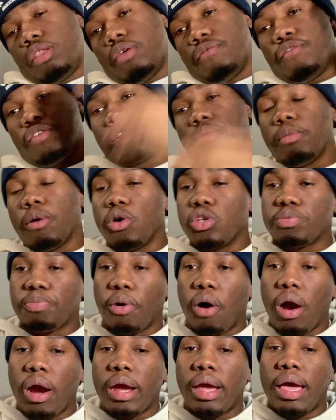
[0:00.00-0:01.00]
for the most
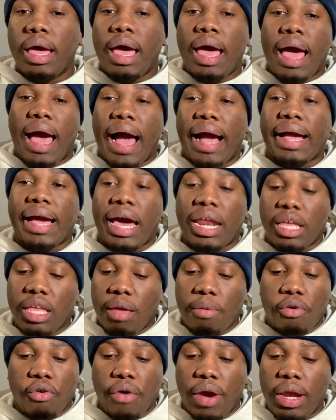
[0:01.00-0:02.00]
part, I got to
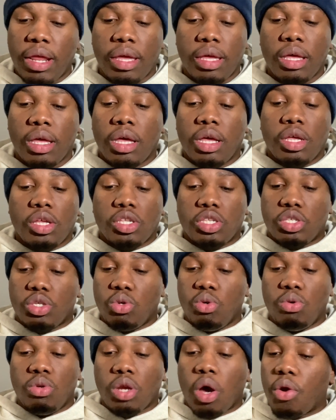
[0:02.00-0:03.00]
give credit
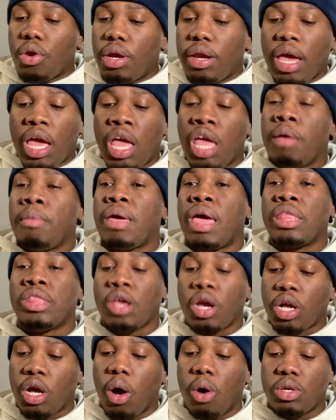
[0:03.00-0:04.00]
to Notre Dame
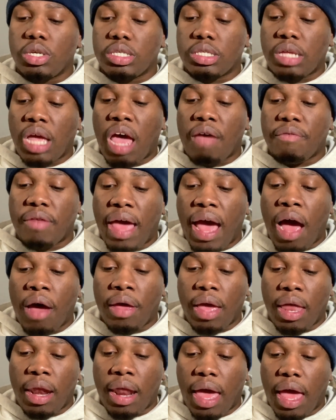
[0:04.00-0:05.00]
and their coaching staff and
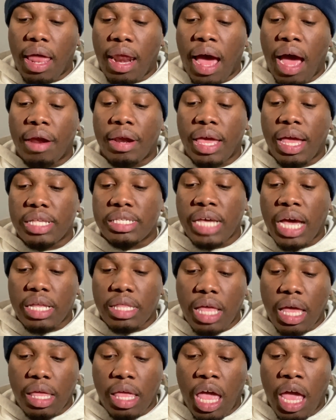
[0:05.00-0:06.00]
how they
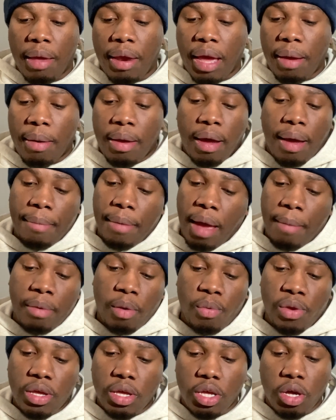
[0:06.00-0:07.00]
attacked that game. Like, I
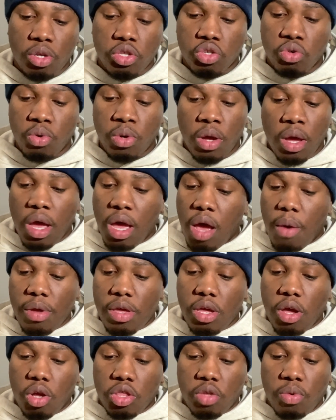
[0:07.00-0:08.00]
mean, we could go through
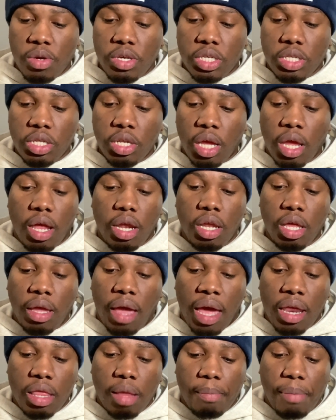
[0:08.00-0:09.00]
and just
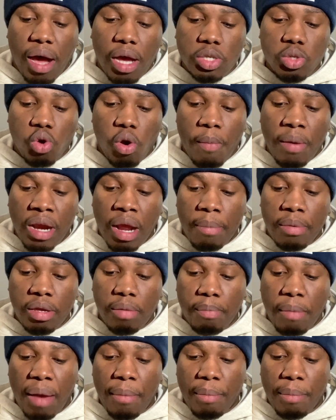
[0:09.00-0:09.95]
look at it. The box score may not be